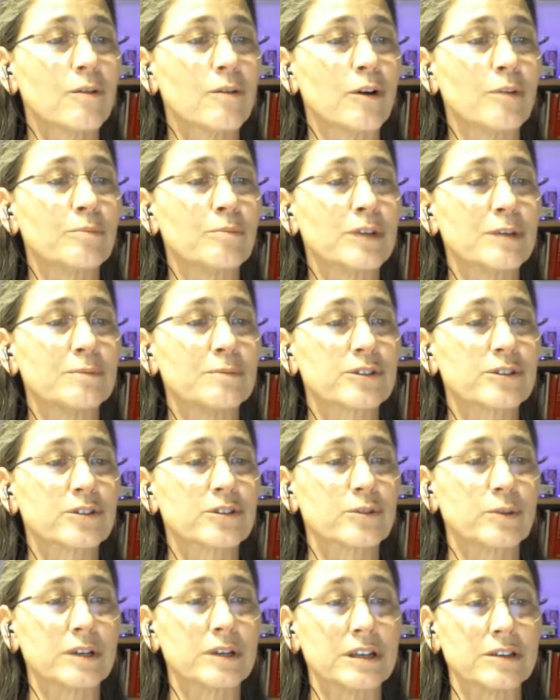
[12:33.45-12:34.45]
where people
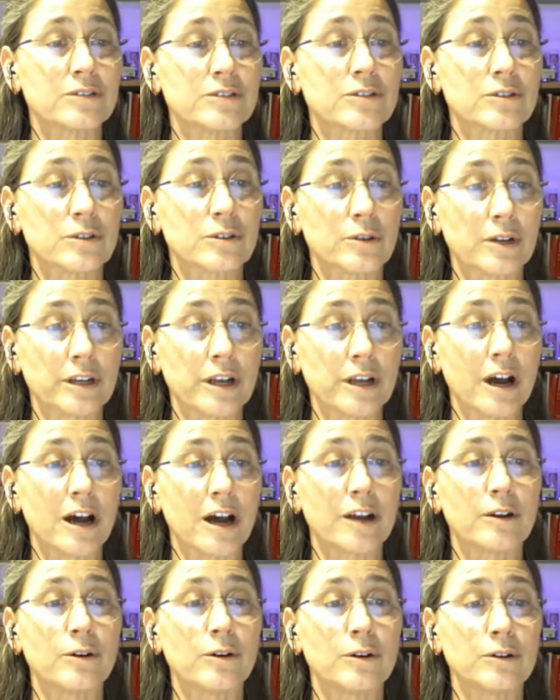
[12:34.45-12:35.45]
squeeze through a
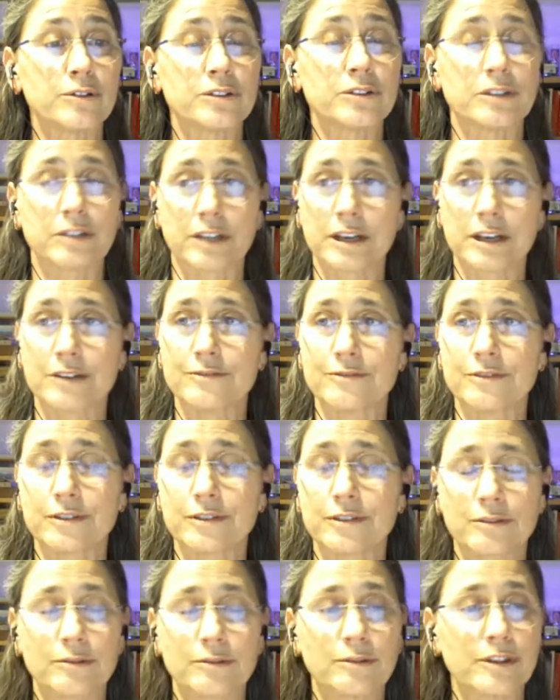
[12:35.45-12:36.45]
knothole to live
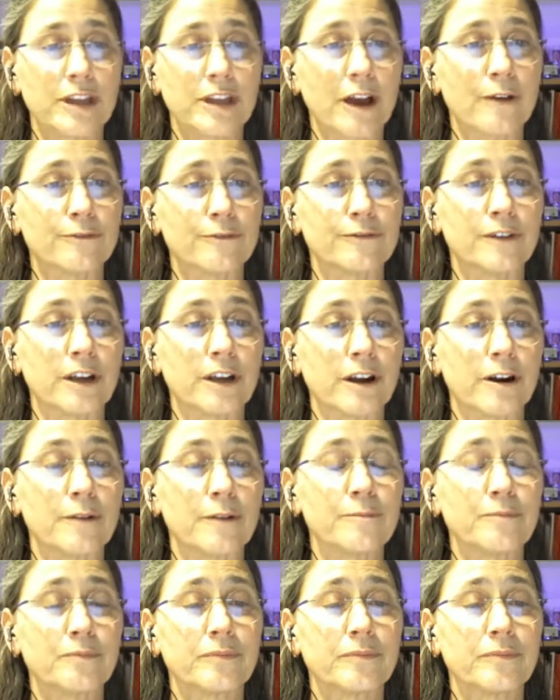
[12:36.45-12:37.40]
without fear.